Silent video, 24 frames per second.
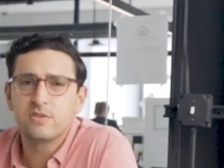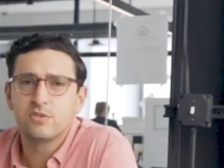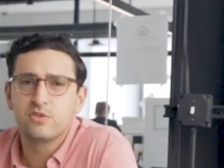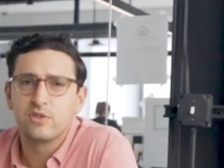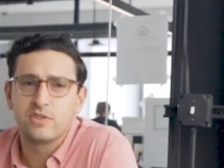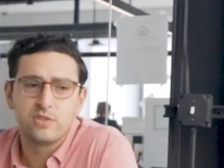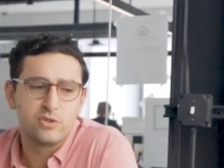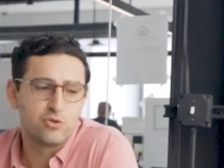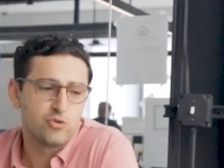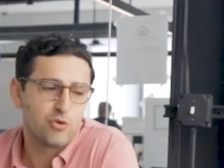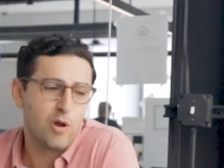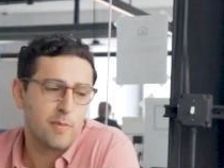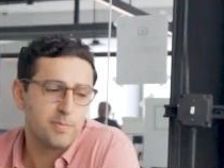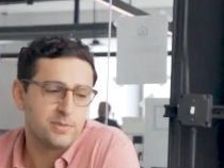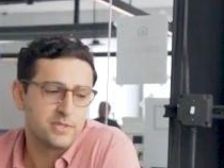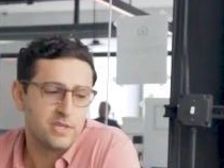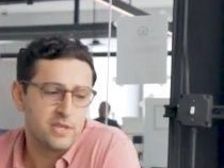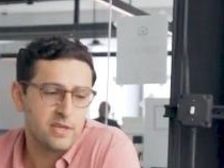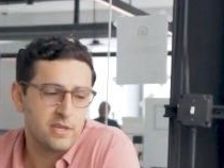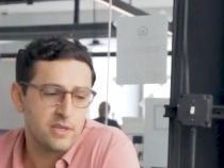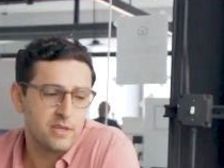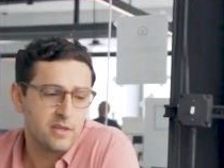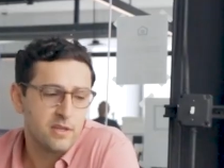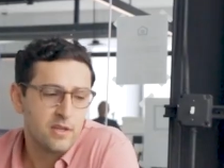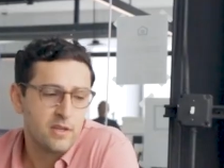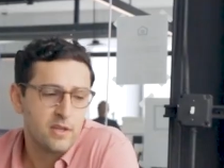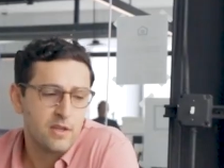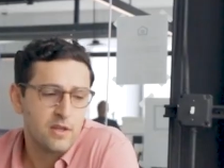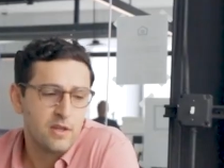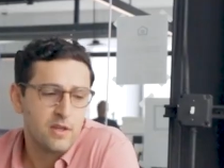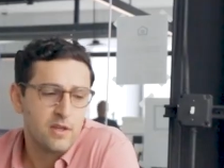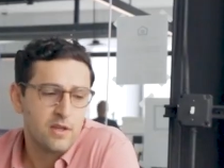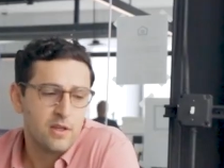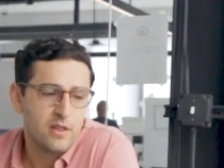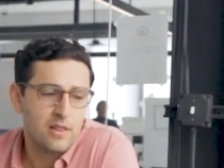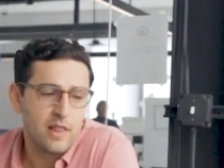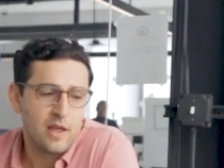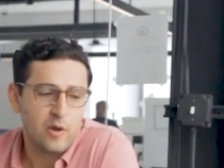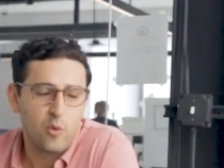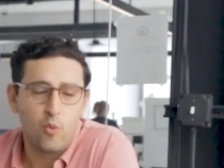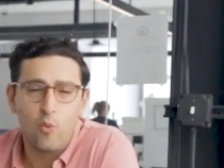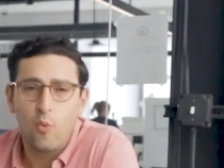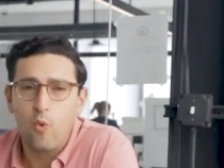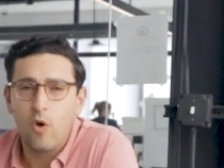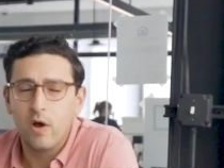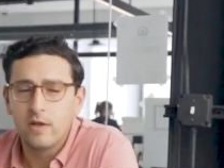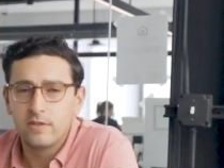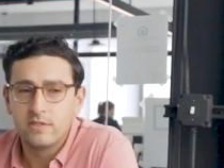is disrupting like
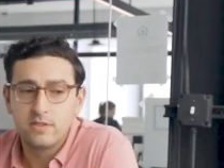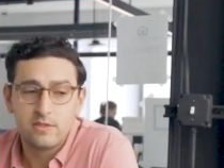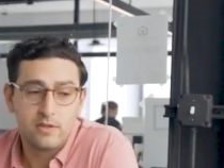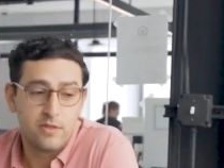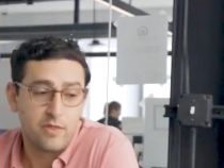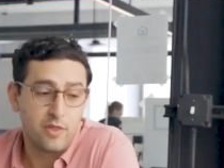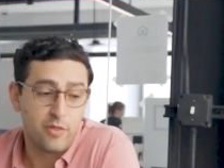what